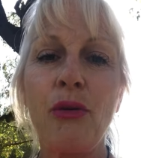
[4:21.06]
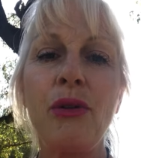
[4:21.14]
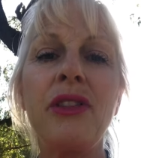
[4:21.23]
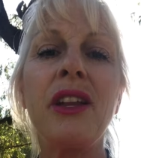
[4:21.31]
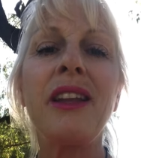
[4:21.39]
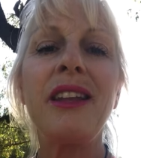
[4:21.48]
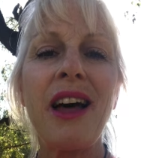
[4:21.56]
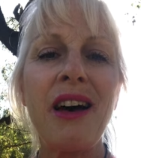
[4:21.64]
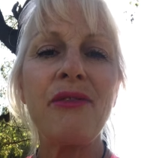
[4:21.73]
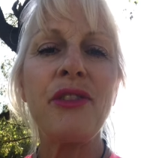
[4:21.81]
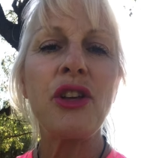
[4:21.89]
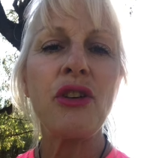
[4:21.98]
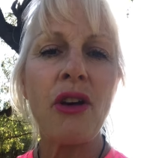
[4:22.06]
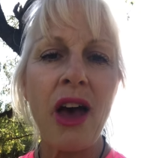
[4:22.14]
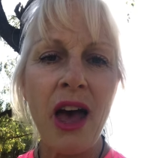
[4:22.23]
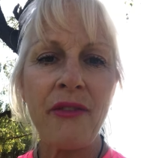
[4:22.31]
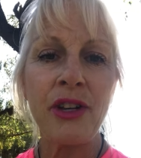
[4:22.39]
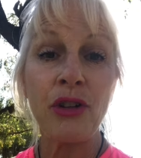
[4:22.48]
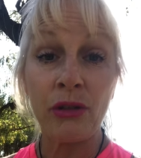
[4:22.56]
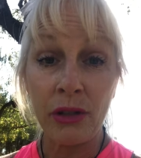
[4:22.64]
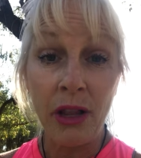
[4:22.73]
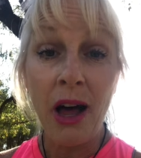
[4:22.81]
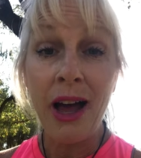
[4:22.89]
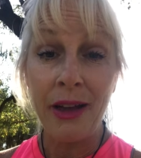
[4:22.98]
with the love that you have in your
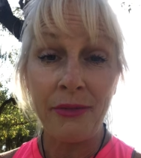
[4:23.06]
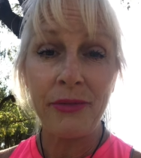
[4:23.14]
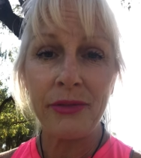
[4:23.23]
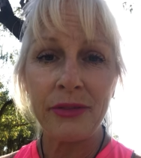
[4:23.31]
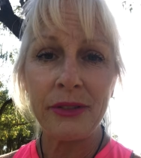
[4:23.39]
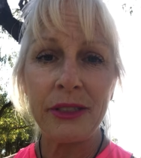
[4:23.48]
life,